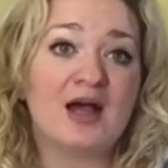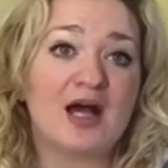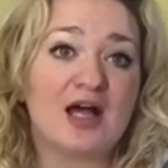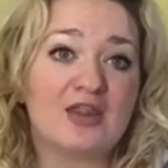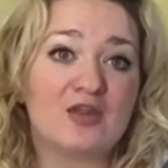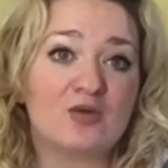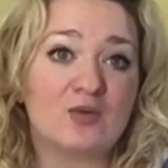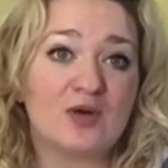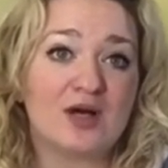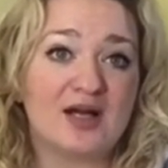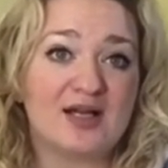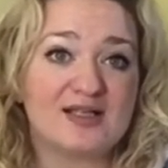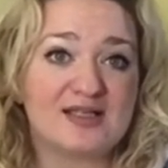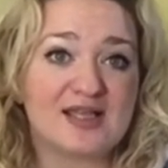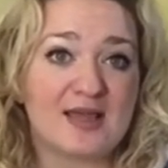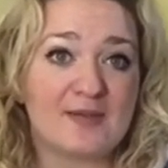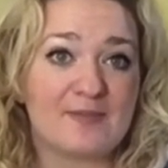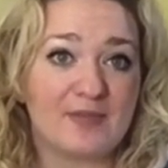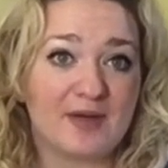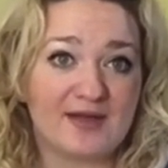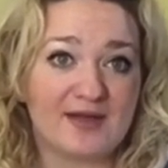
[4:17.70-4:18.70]
Otherwise
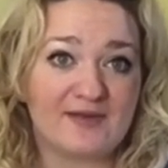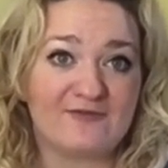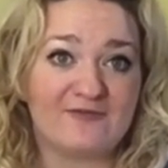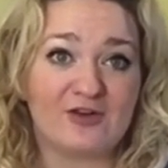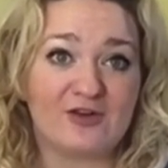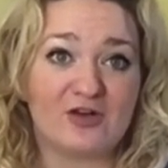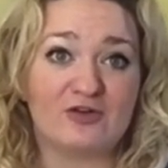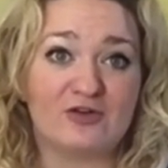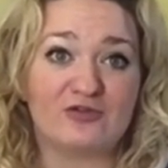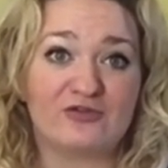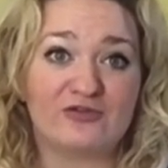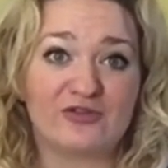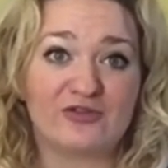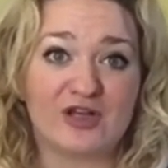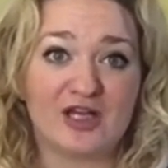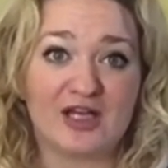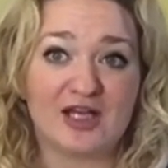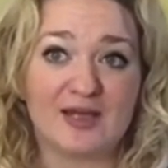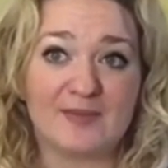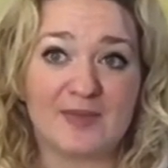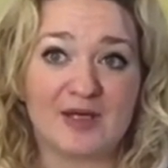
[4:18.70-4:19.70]
it might involve
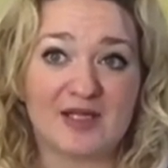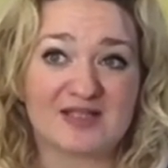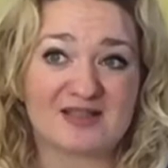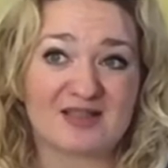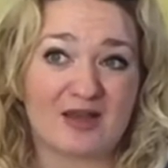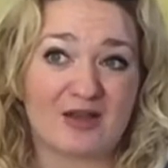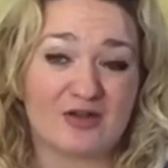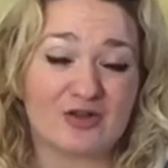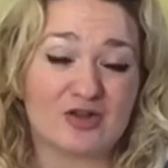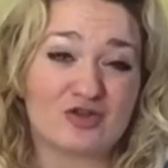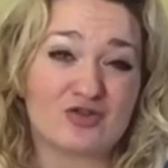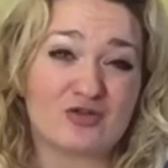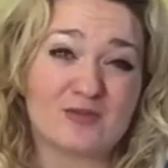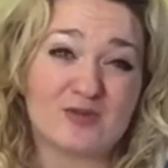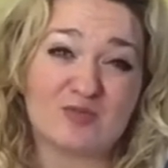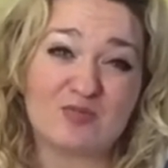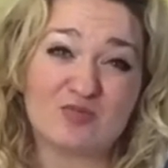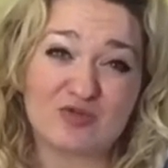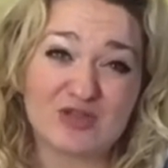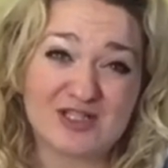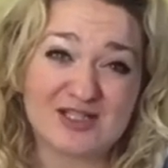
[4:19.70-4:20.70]
us going on a trip
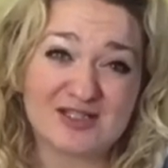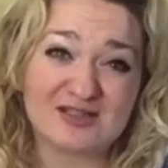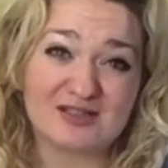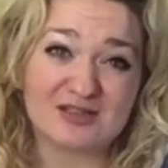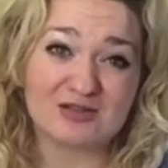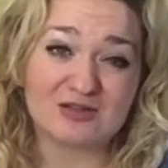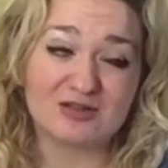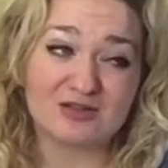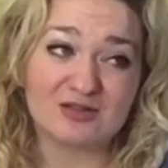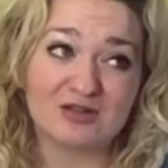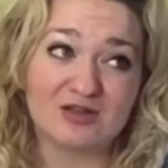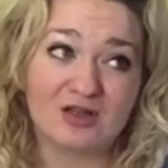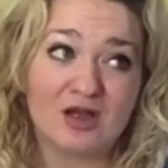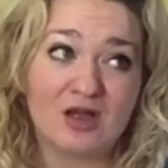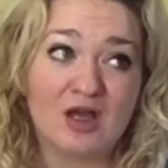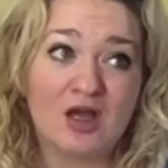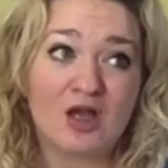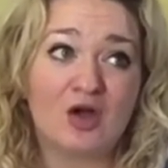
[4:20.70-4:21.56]
to Bristol